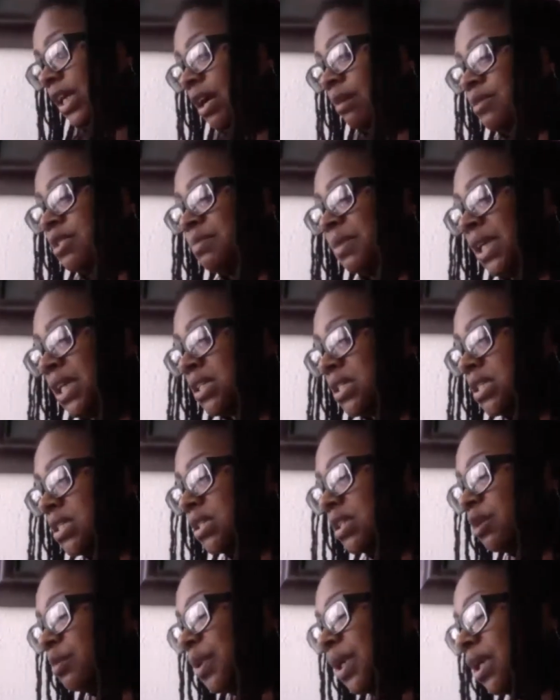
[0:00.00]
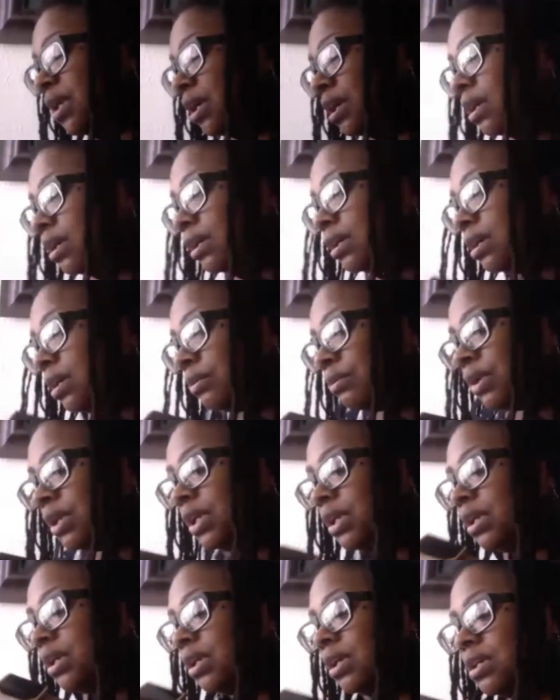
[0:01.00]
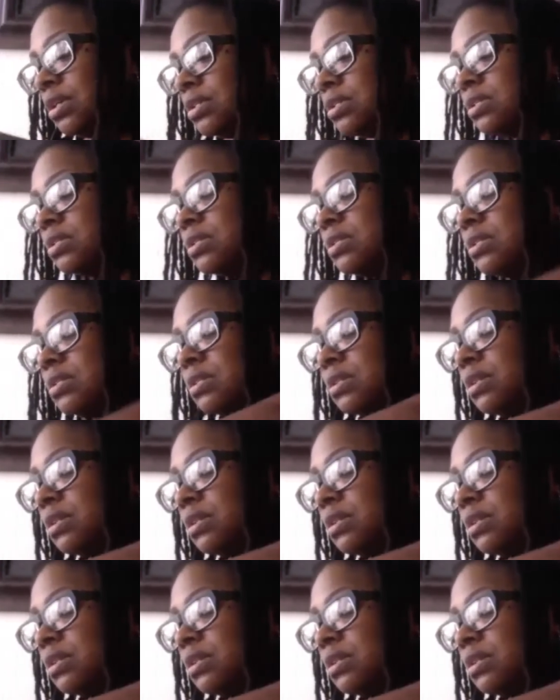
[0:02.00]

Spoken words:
really helps me get to sleep at night. It really does.